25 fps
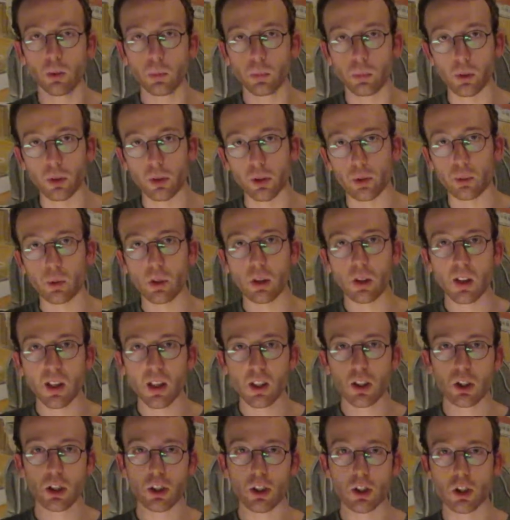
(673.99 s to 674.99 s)
But the
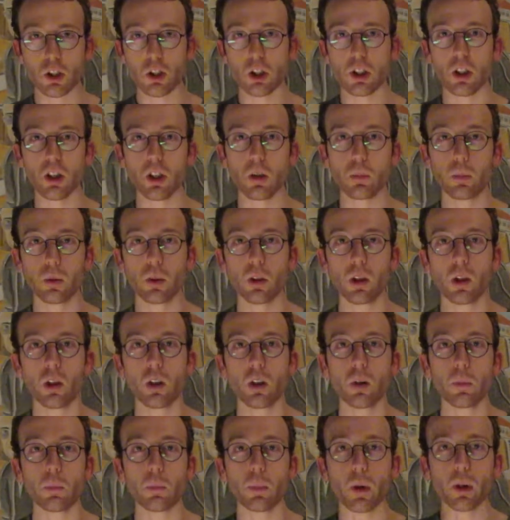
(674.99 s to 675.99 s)
relationship
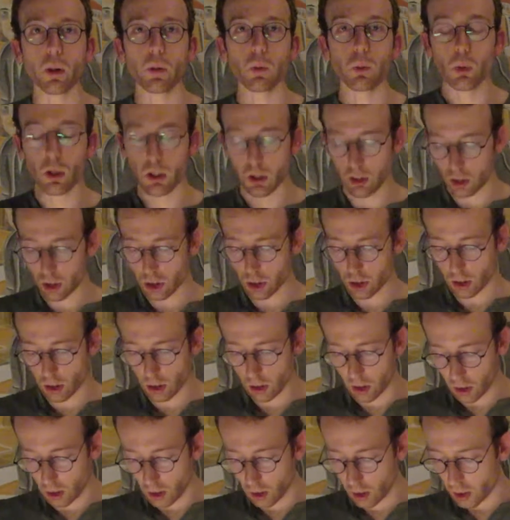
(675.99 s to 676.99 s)
by which
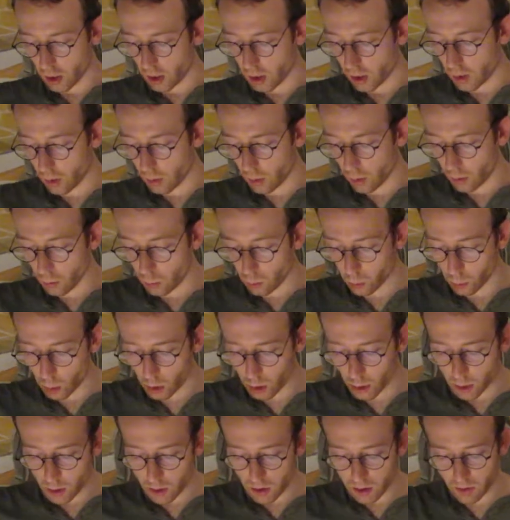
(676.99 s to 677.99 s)

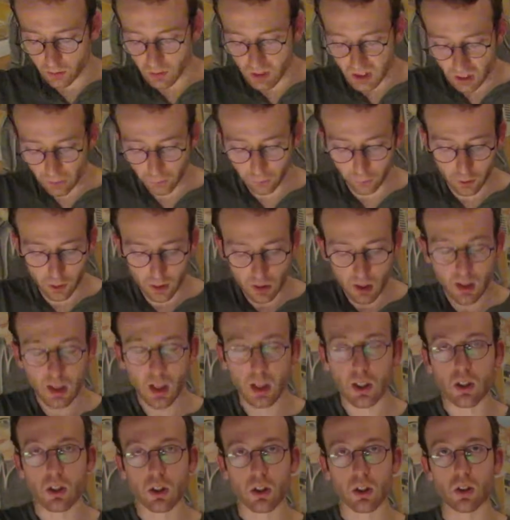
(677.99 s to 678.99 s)
words of different
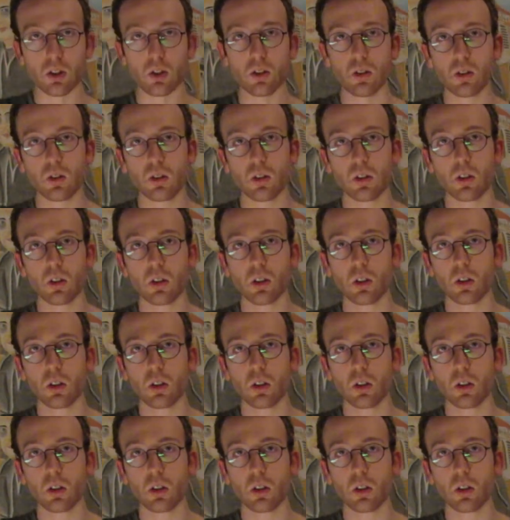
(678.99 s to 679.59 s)
natures